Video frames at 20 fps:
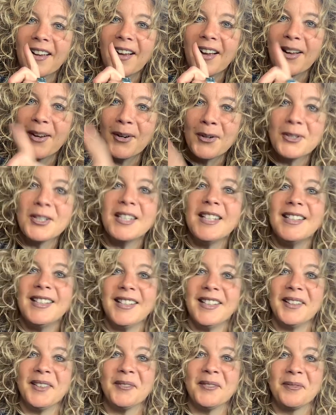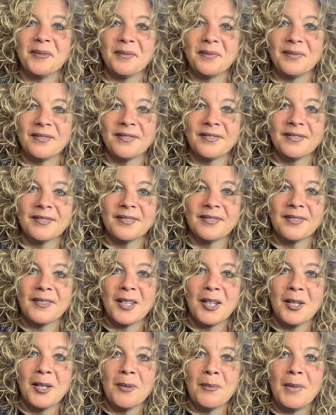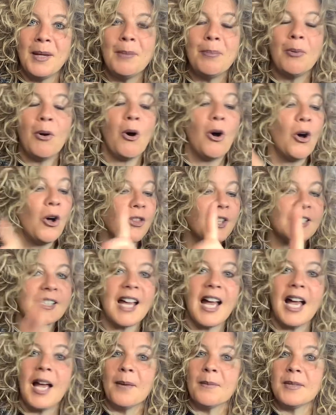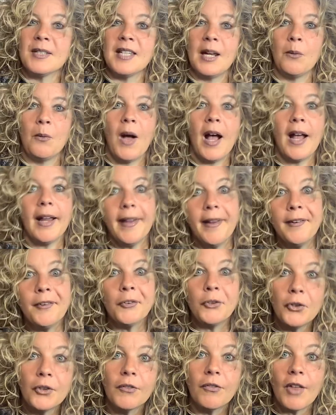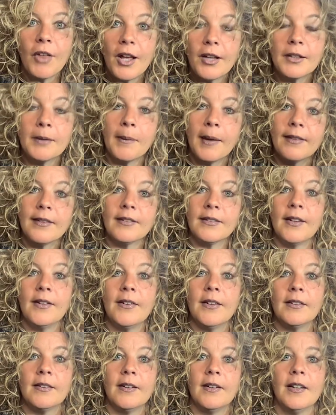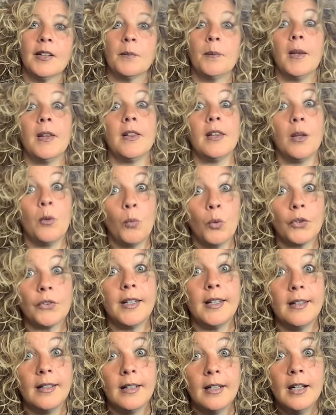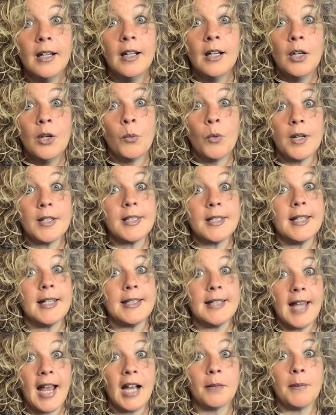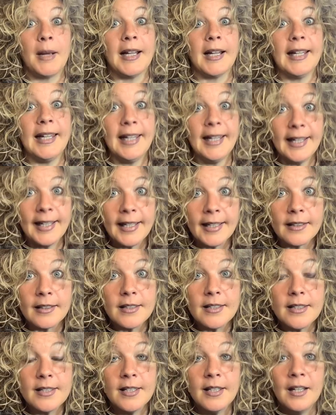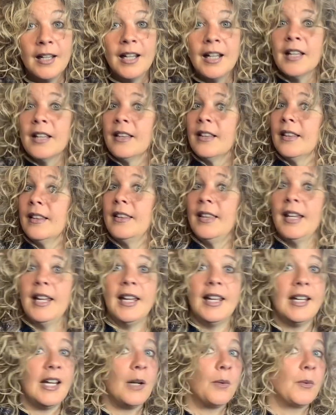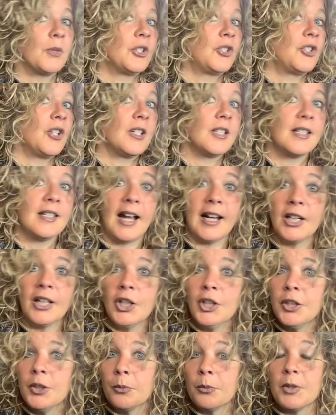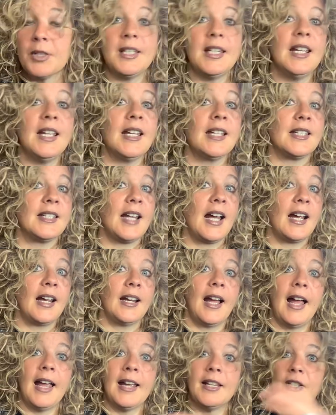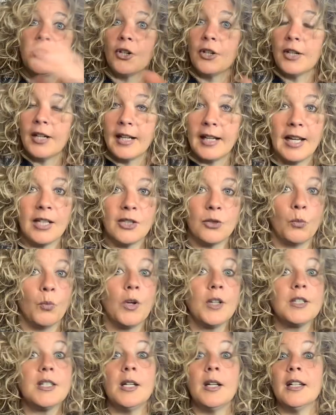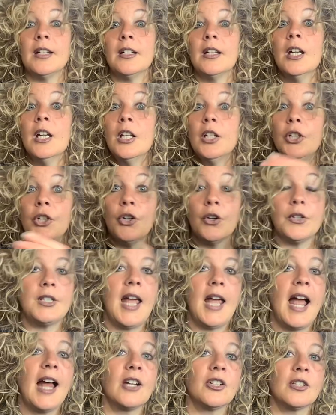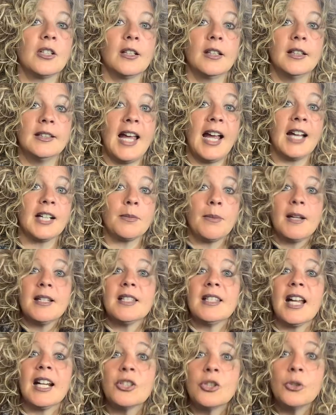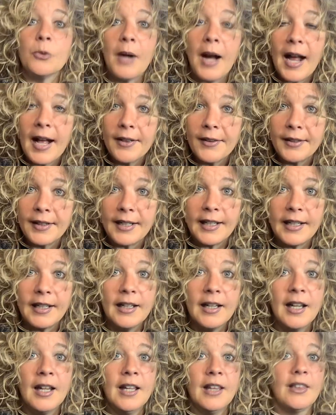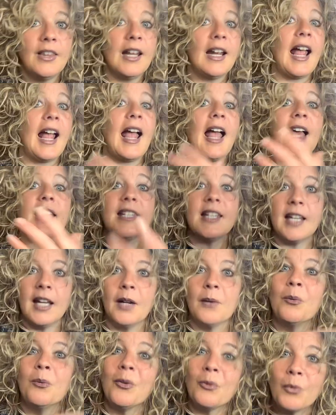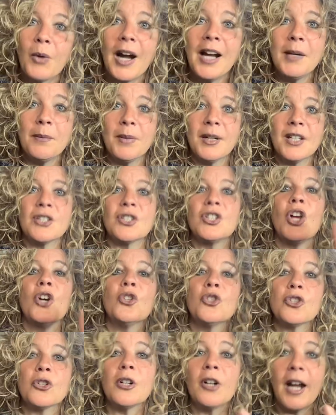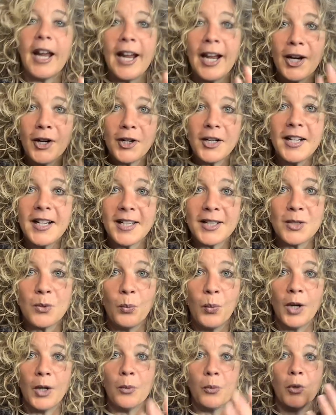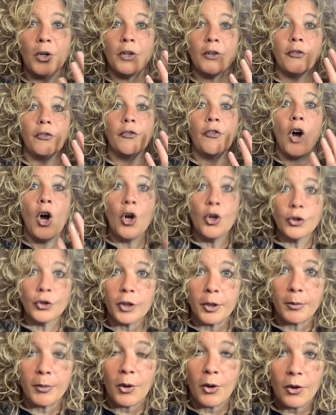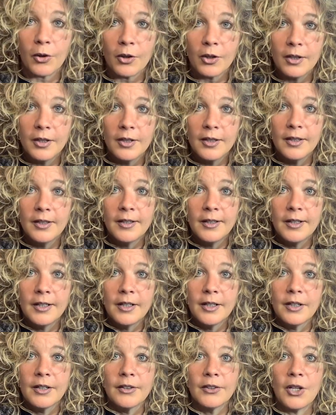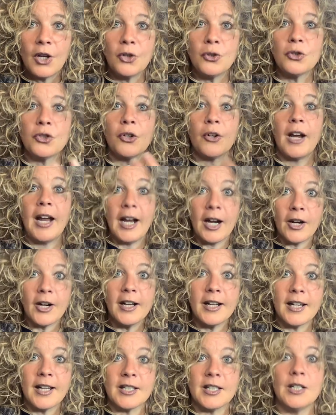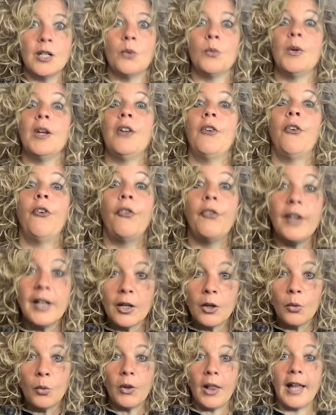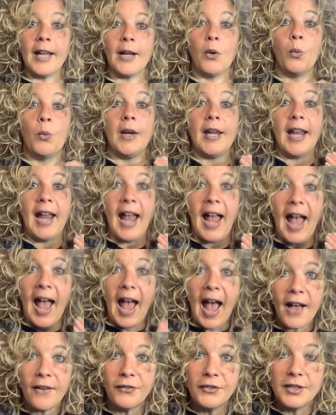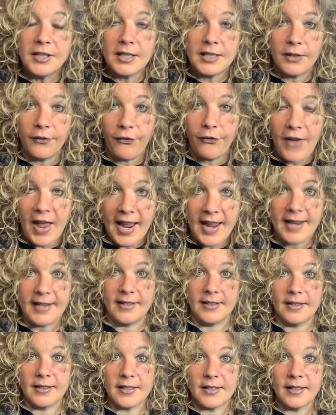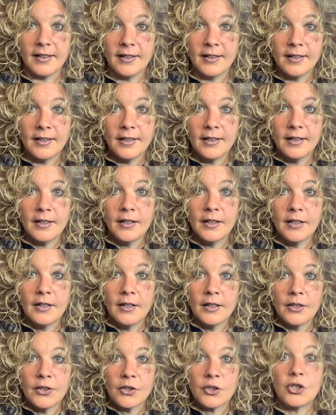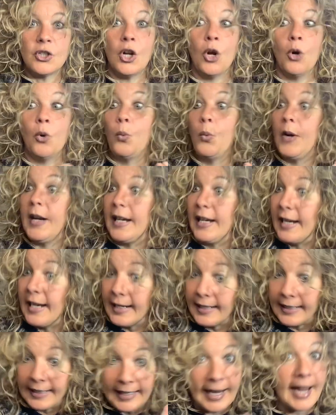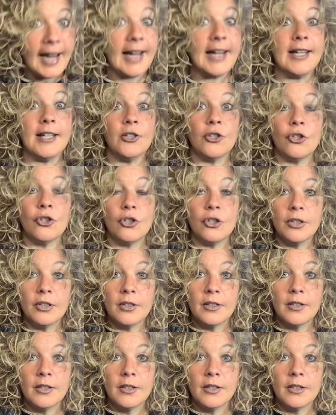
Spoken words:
OCD. People all the time say, well, I get intrusive thoughts about this and this and this, but then once it attacked my kids, then it was just, I couldn't resist. I started engaging. Once it, attacked my sexuality, then I had to get right, because those are areas where we're vulnerable. Those are areas that we feel like we have to defend. So we engage.